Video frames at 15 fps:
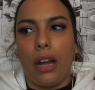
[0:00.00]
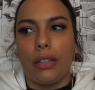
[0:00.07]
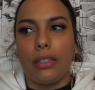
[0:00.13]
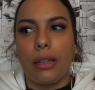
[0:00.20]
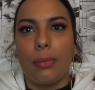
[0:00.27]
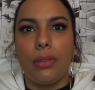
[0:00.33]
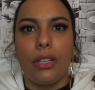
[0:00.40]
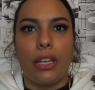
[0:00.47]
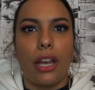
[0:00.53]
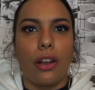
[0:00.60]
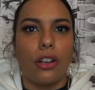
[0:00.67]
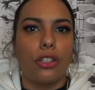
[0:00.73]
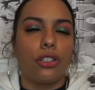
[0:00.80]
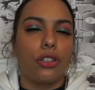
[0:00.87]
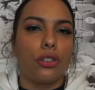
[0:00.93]
some of the
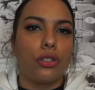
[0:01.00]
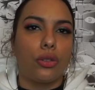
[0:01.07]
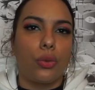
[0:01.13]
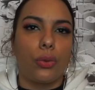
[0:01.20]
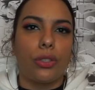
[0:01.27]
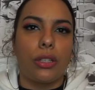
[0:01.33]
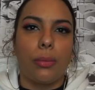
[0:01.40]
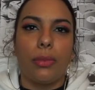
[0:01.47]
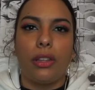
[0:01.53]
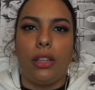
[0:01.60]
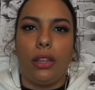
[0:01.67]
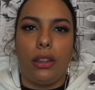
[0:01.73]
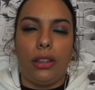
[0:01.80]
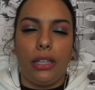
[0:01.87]
characters or some of the